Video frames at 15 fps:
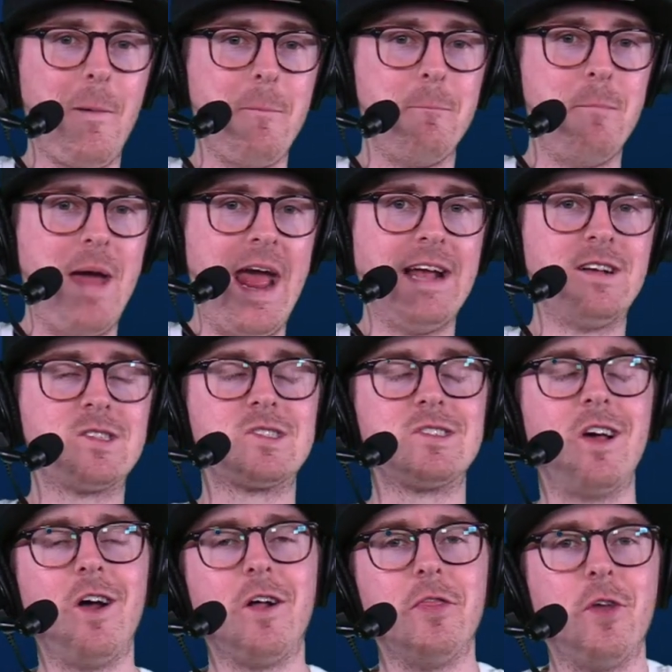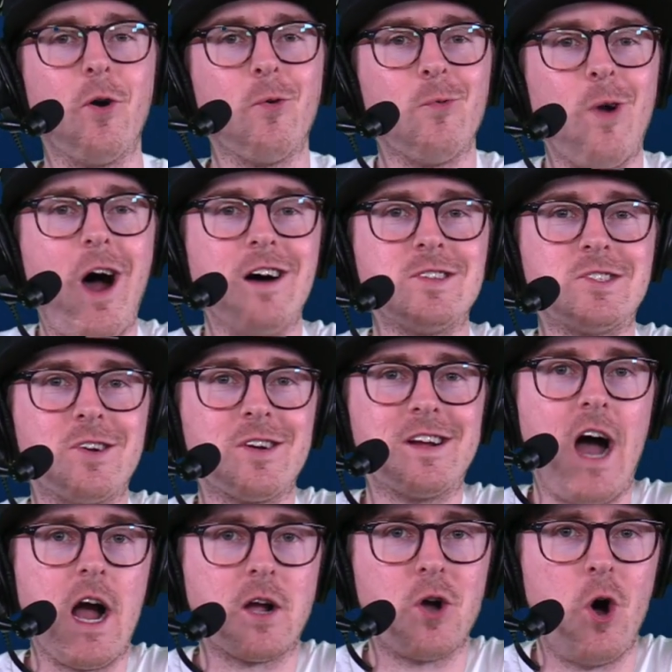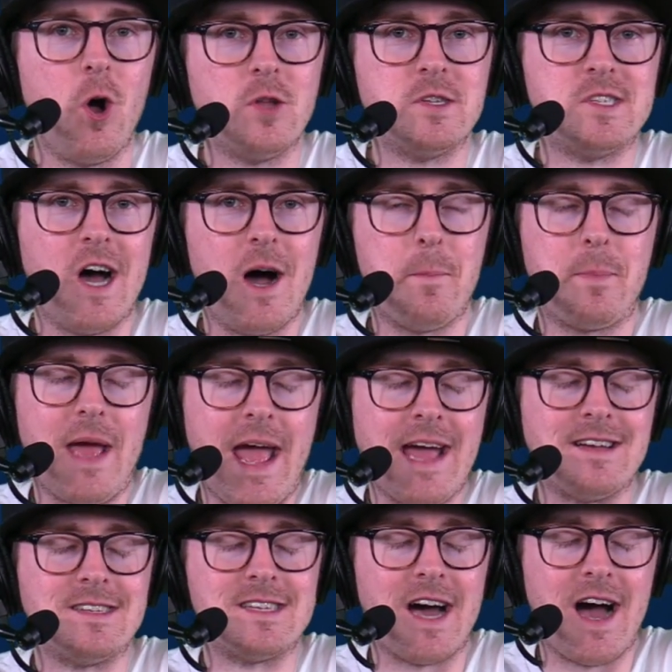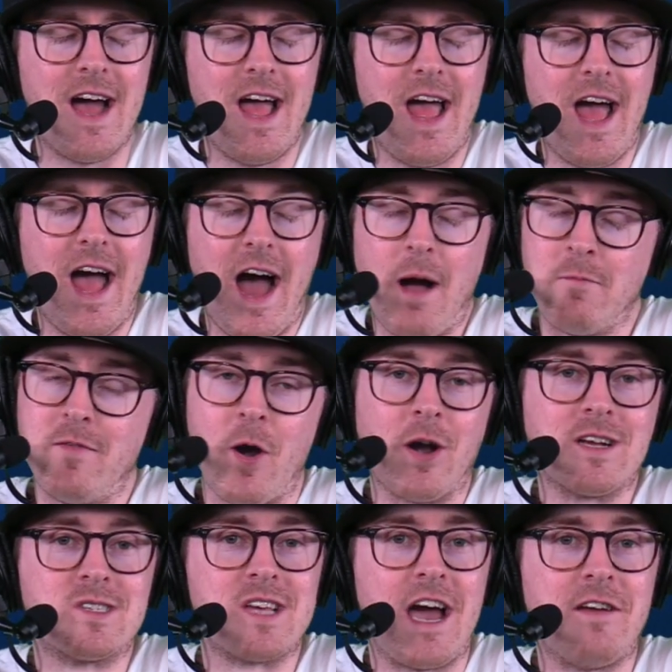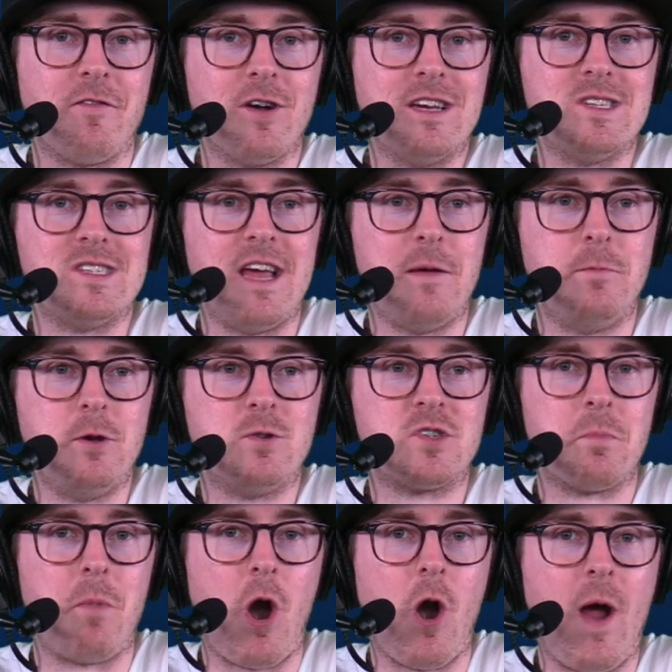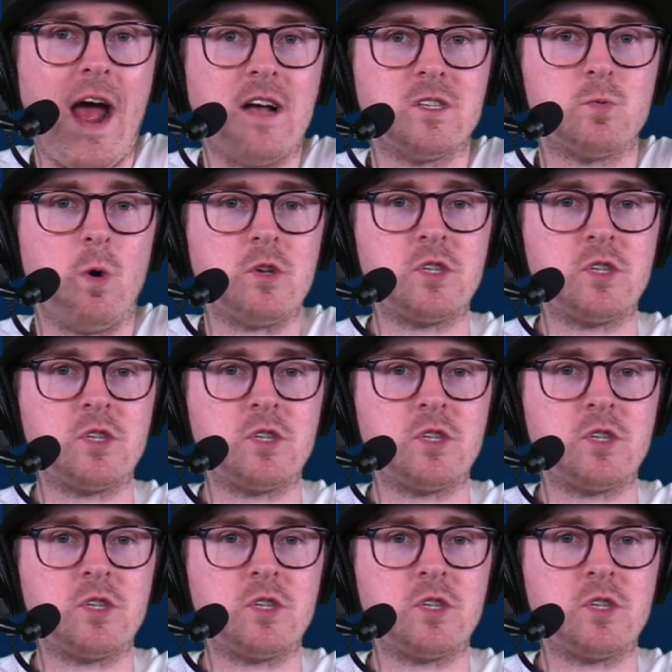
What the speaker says: makes the roster, got called up, and I'm very excited for his debut tomorrow as well.